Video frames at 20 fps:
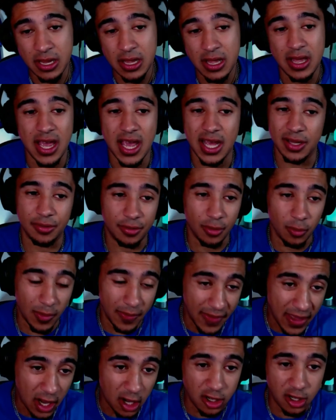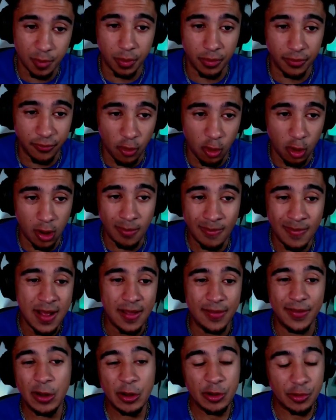and so when they underperform,
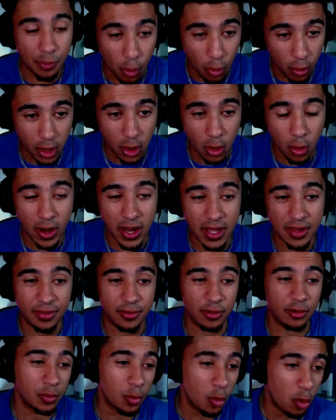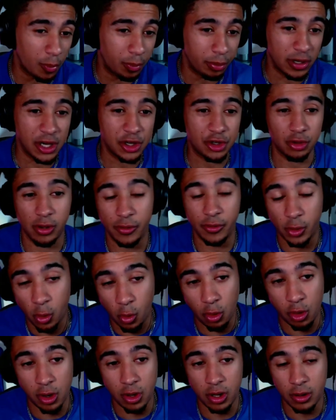there's more noise, there's more pressure on
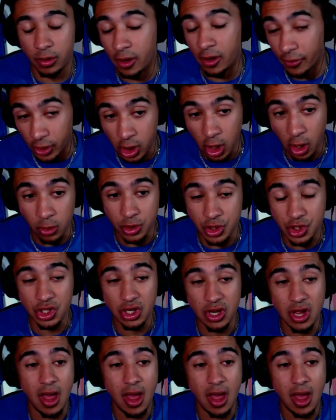the coach.